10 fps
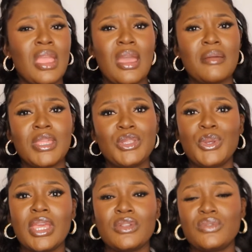I mean, you
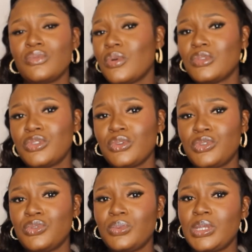can also
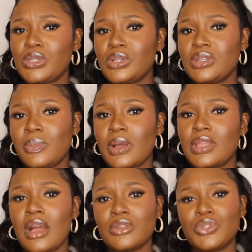do research about
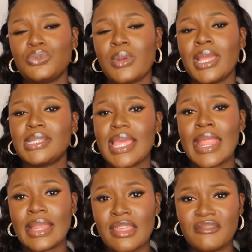how to write
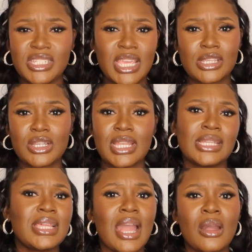an invitation
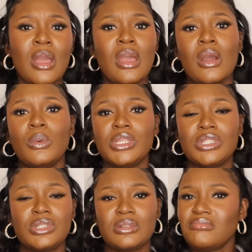letter,
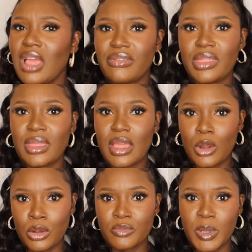which I think a
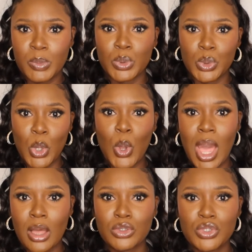lot of people know
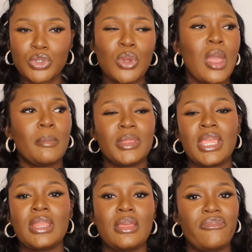how to. But
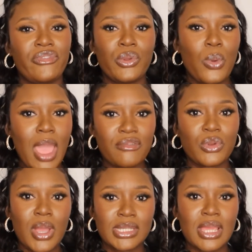then if you have
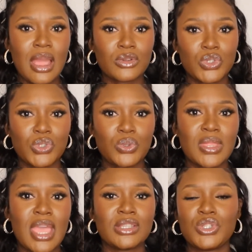no idea how to do
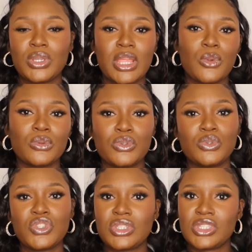that, you can also
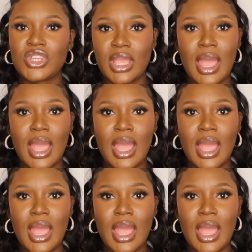just check